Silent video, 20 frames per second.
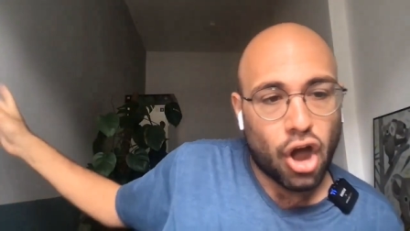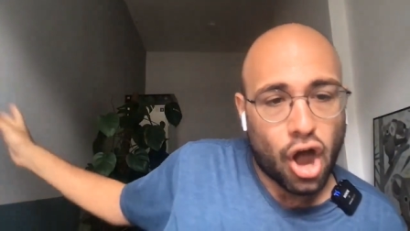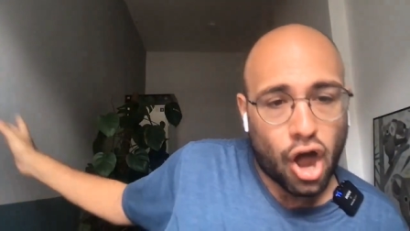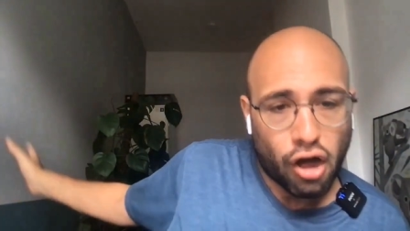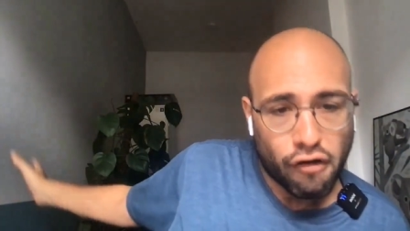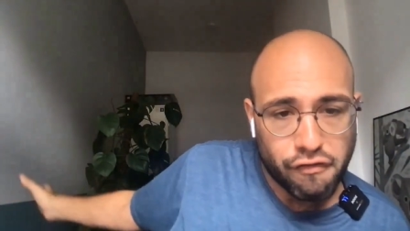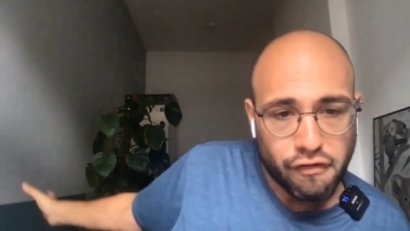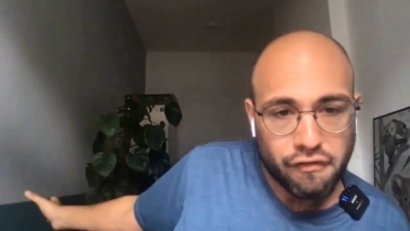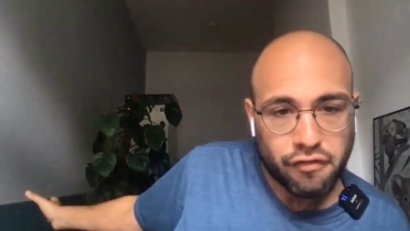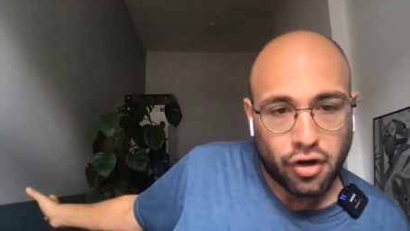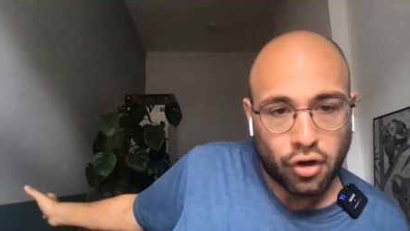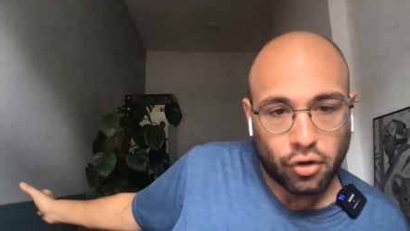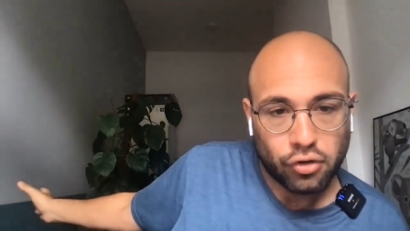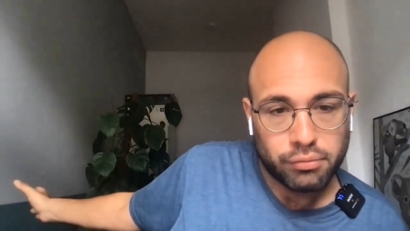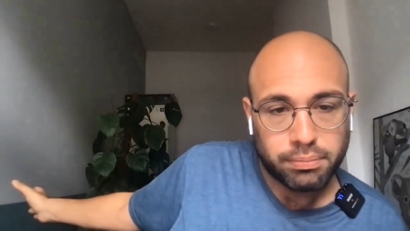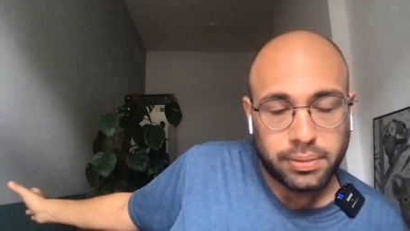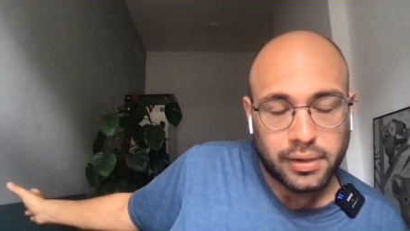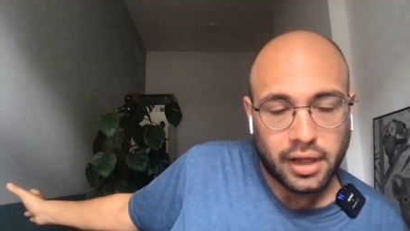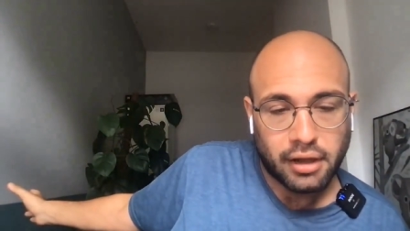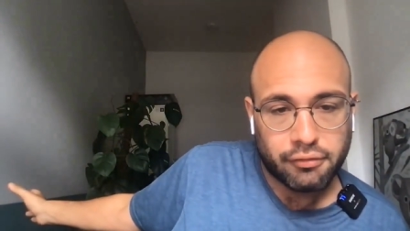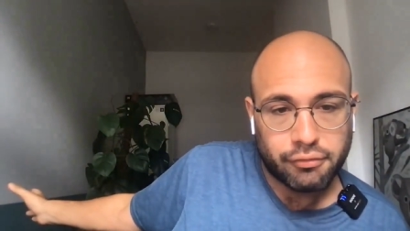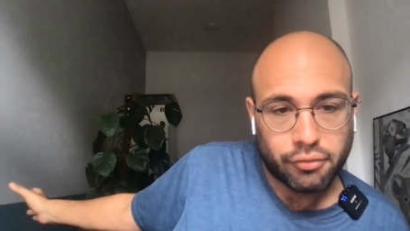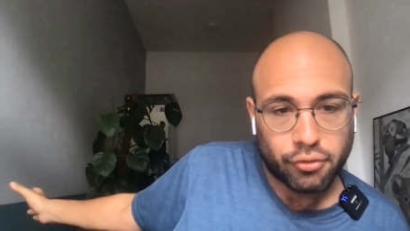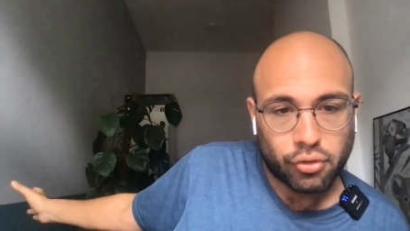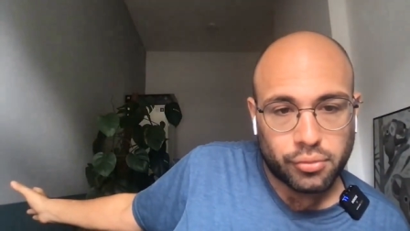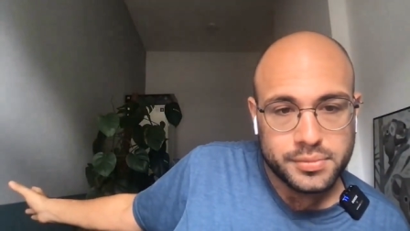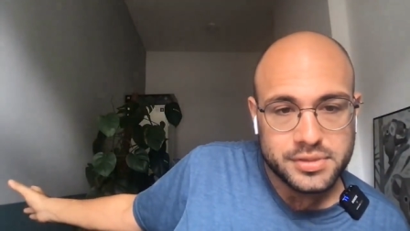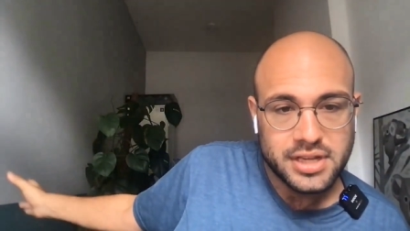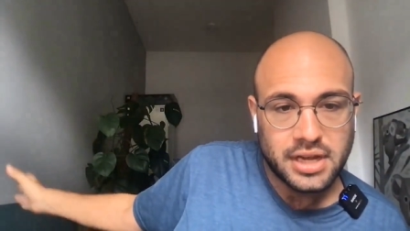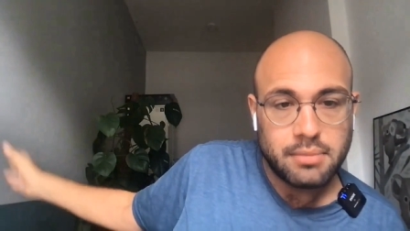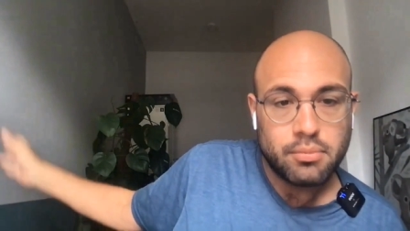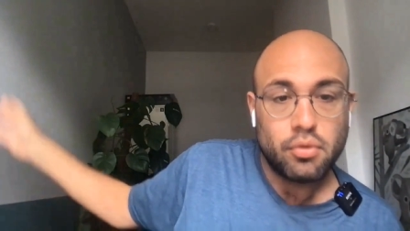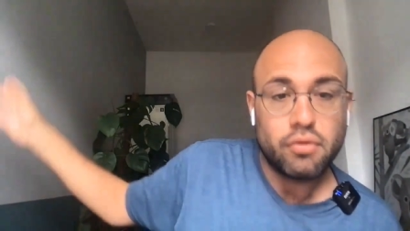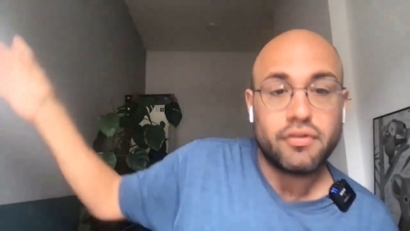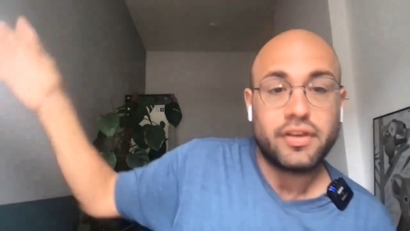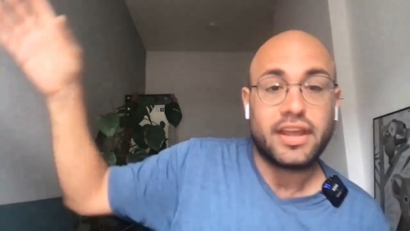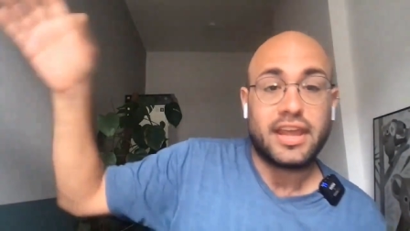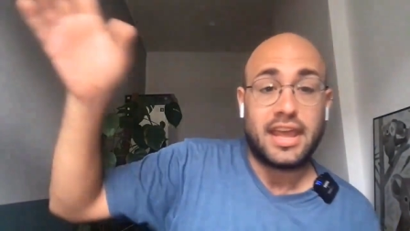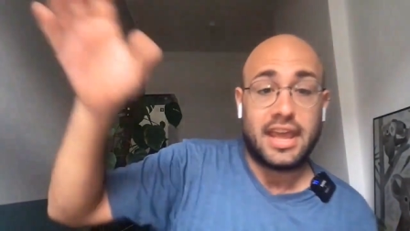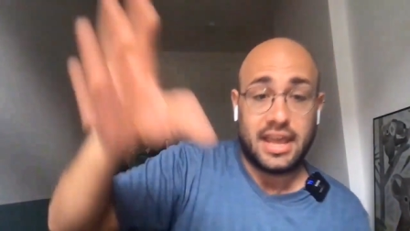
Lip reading: off of old platforms and moving